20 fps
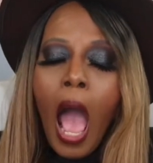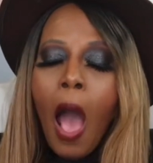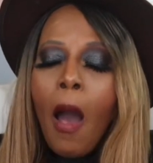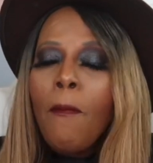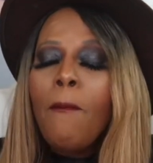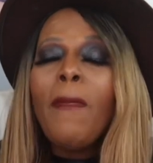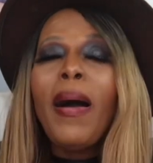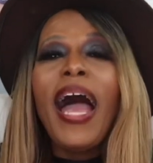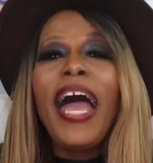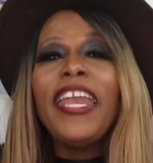
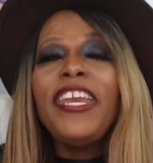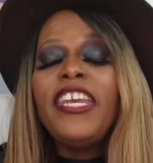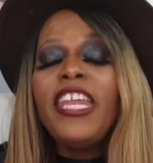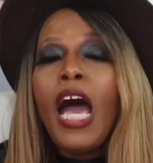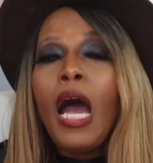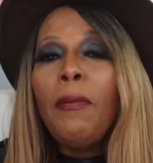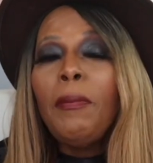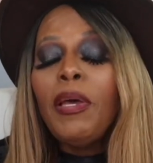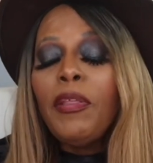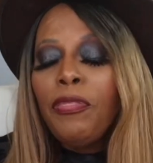My
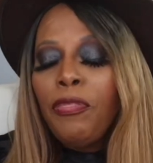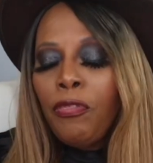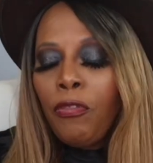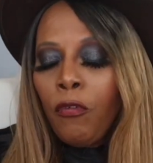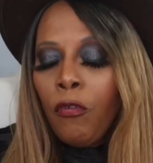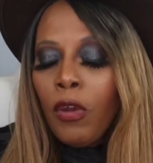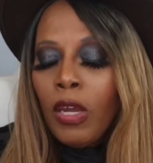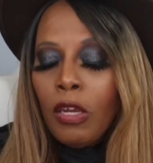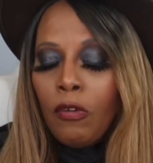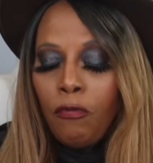number
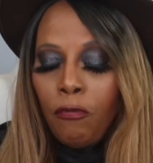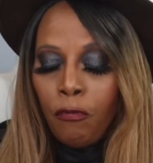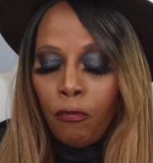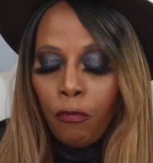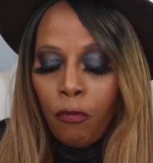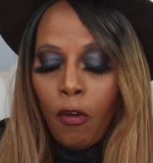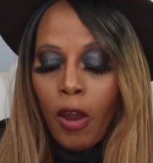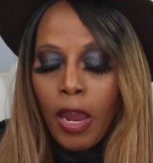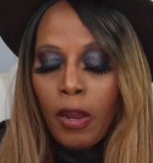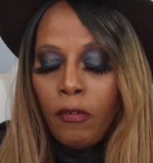3
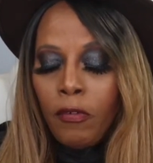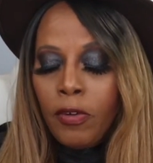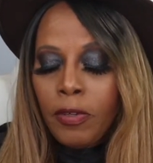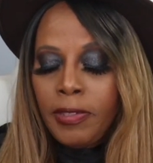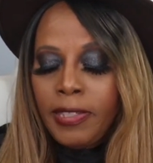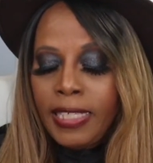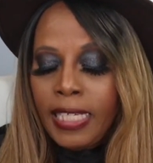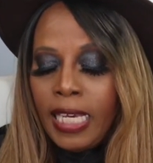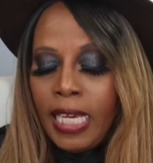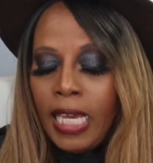
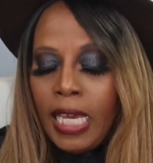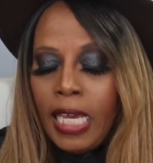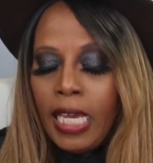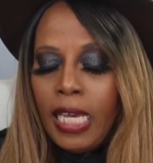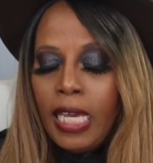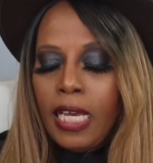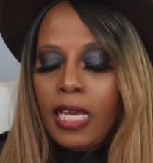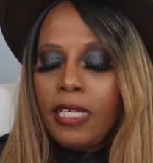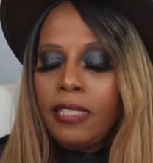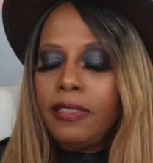fragrance
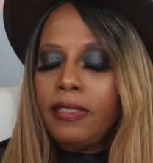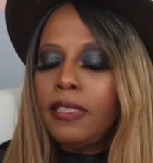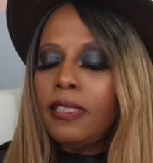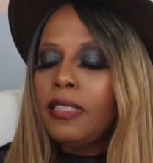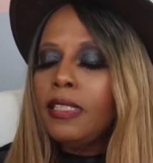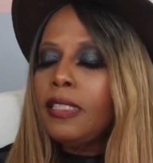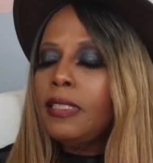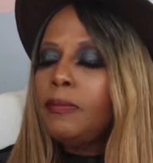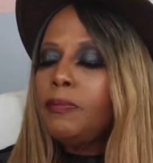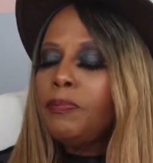is
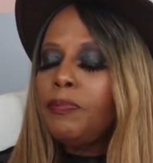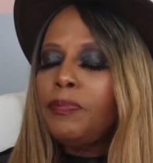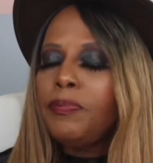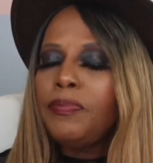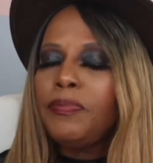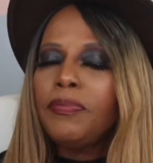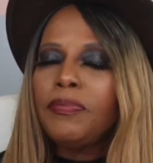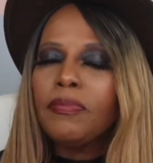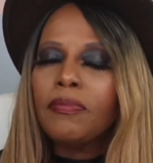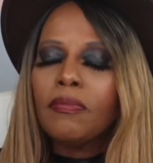
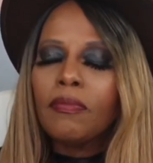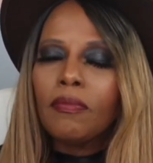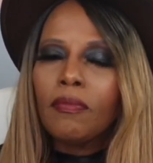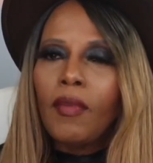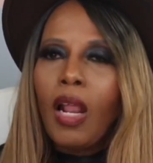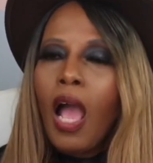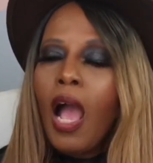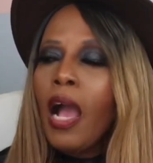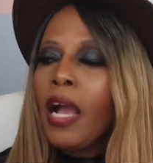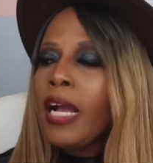
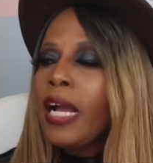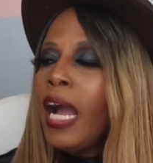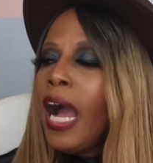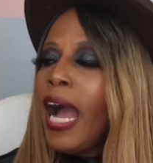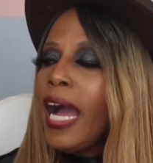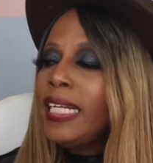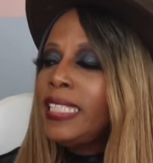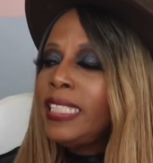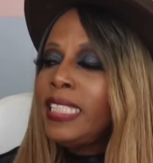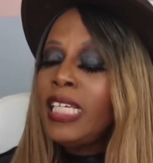
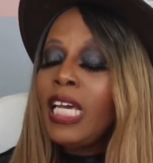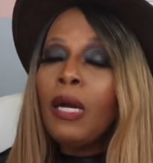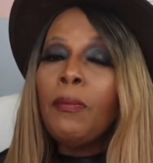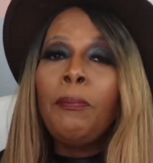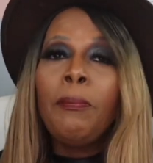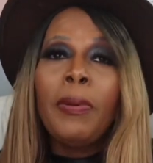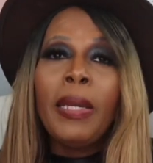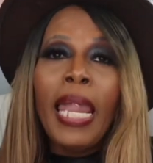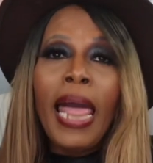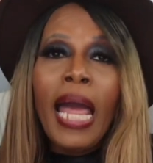
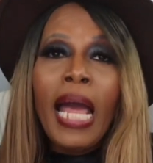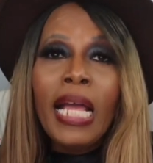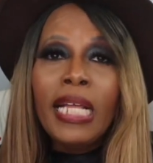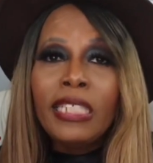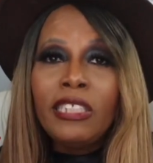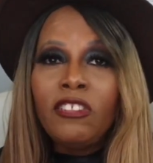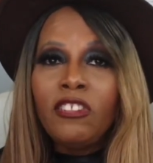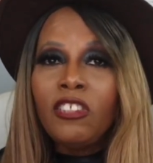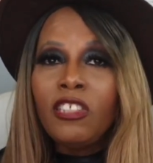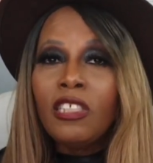Carte
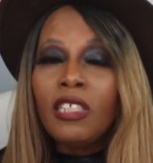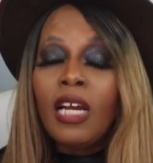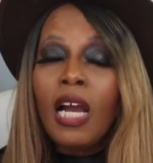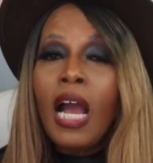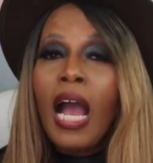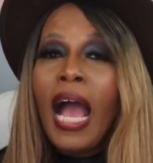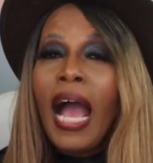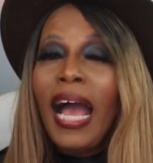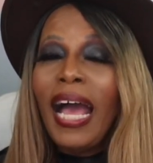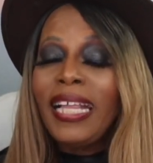Blanche.
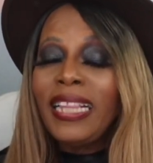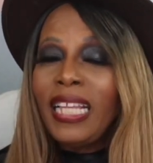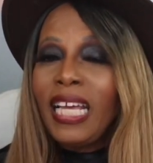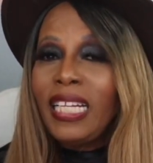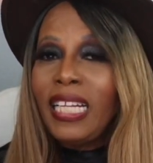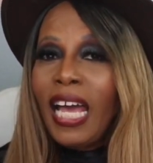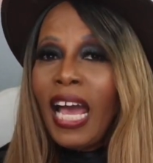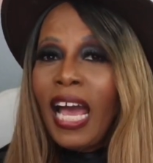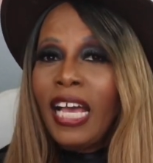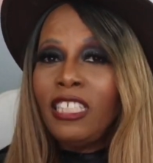I
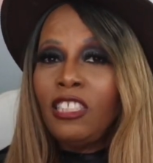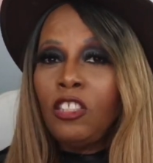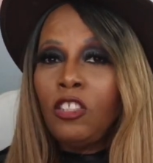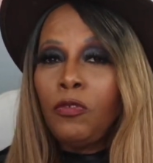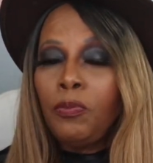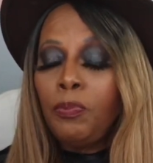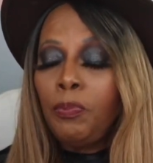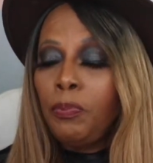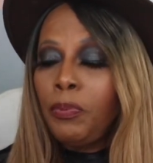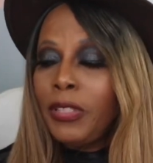think that's how you
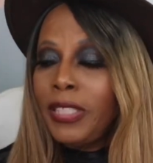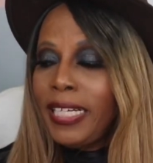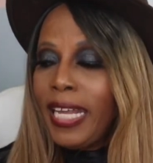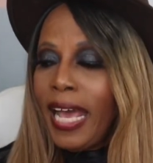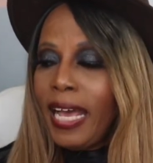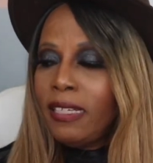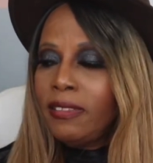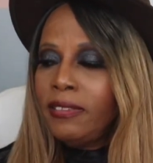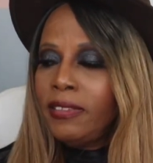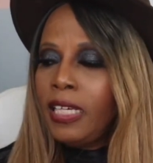
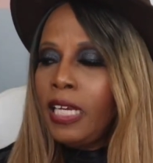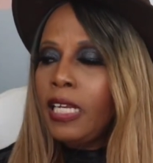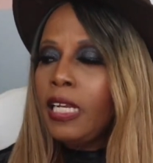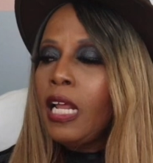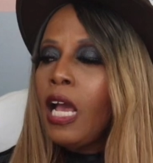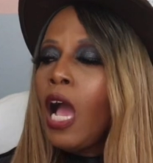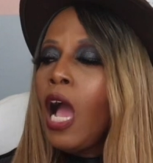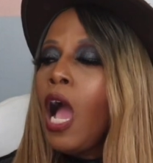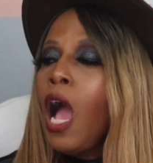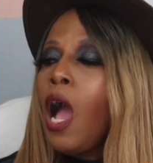pronounce it.
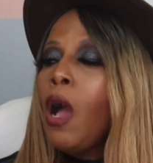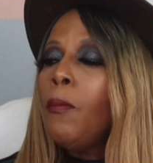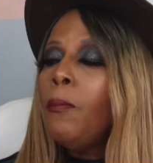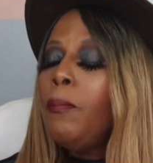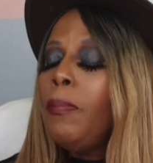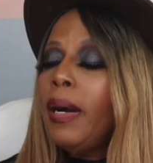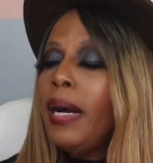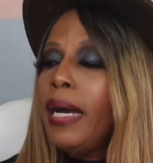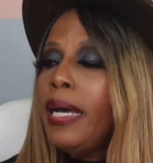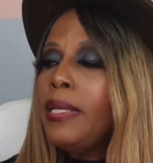
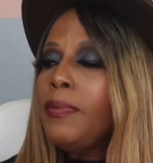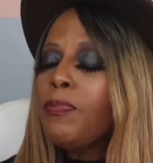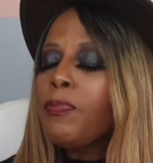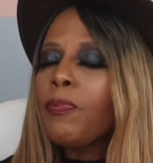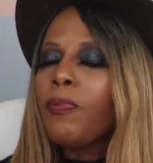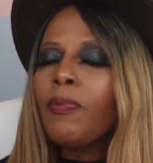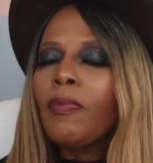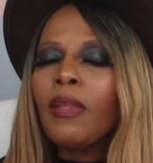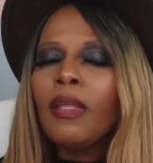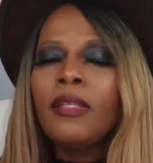But
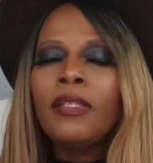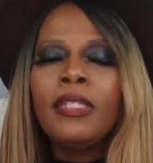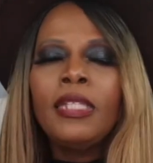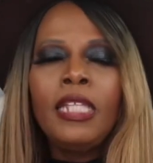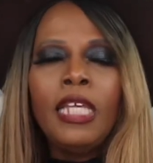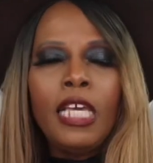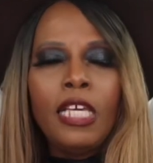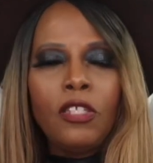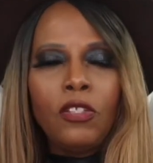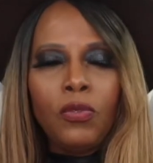
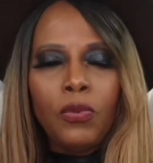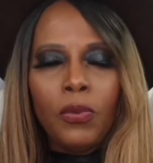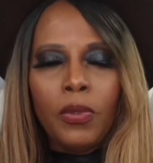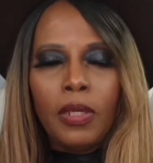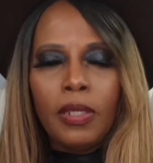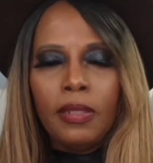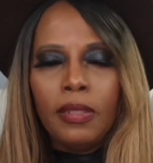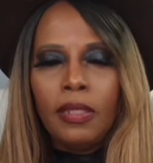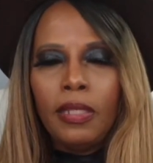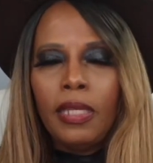this
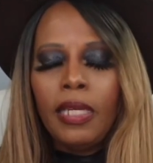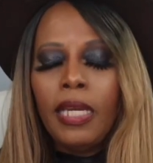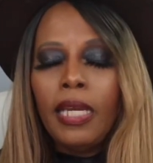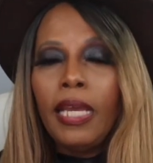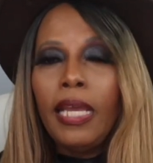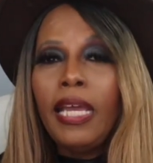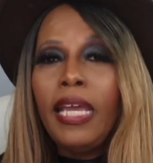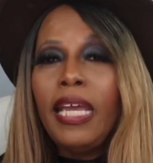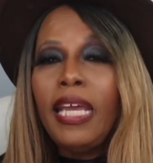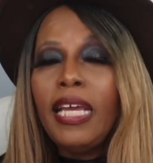one
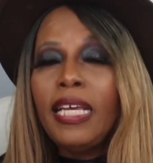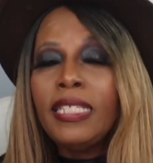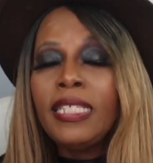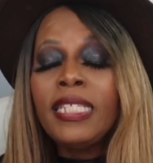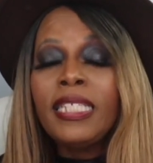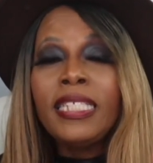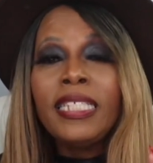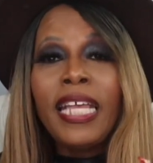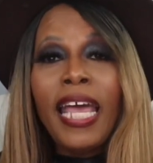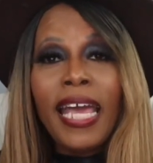is
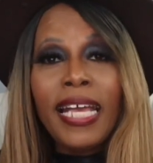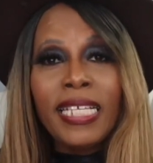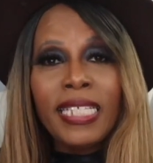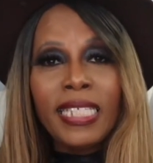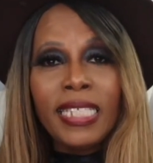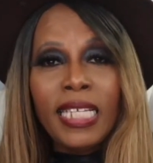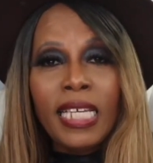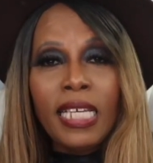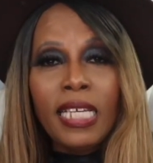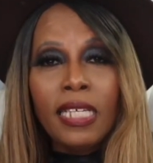
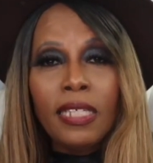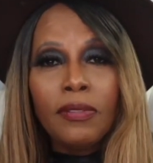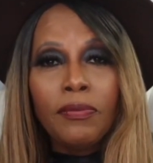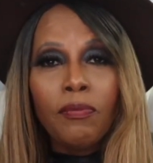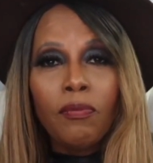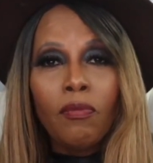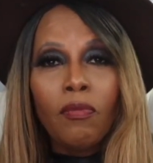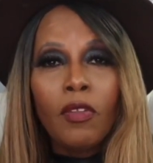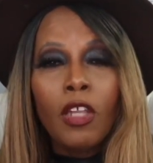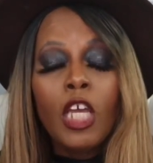sexy,
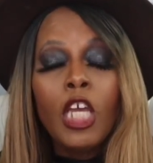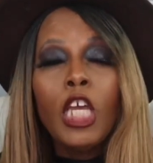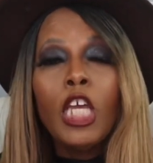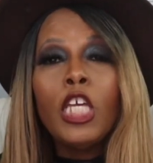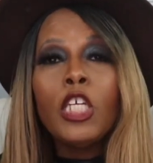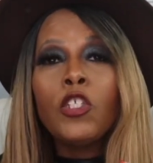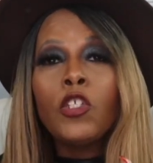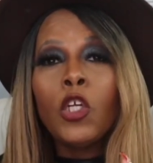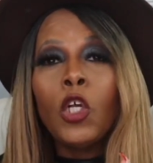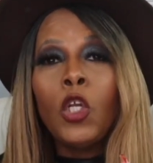
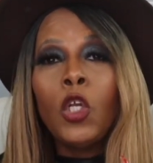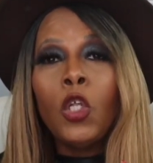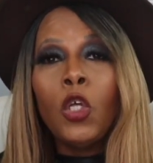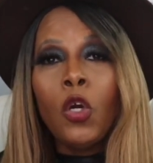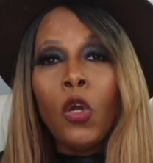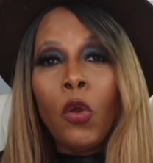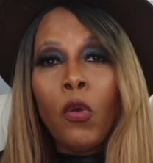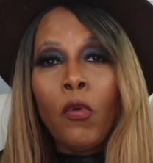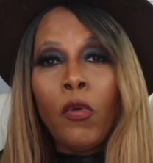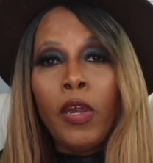it's
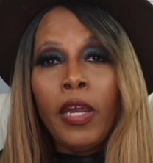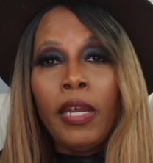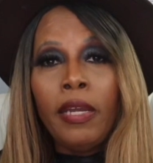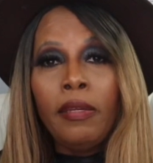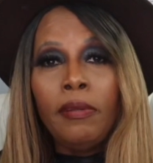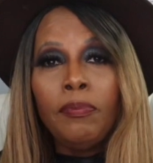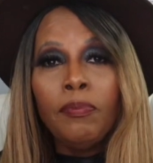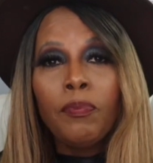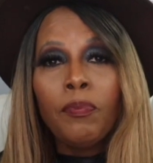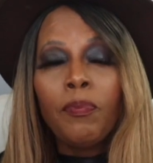
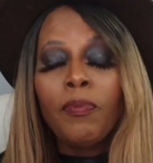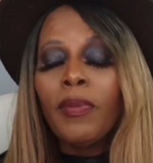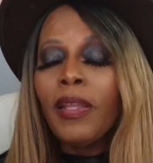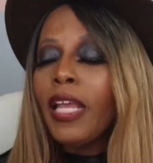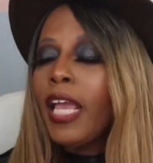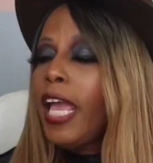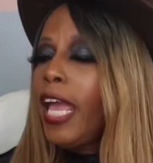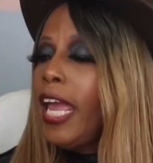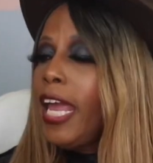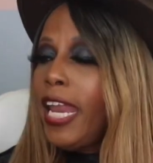alluring,
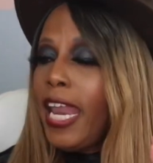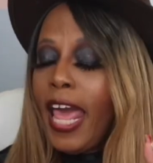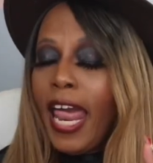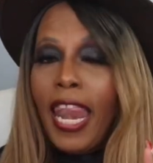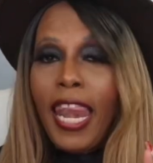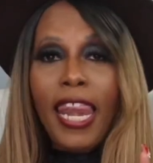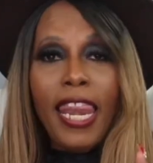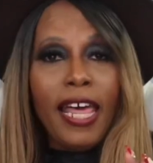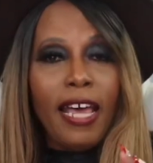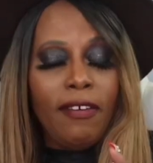and
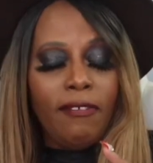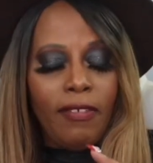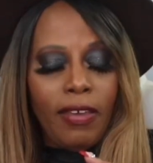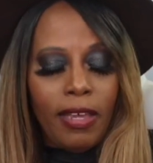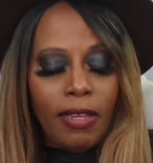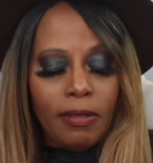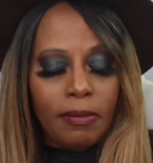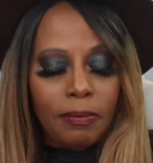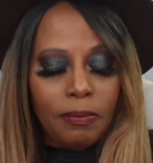I love it.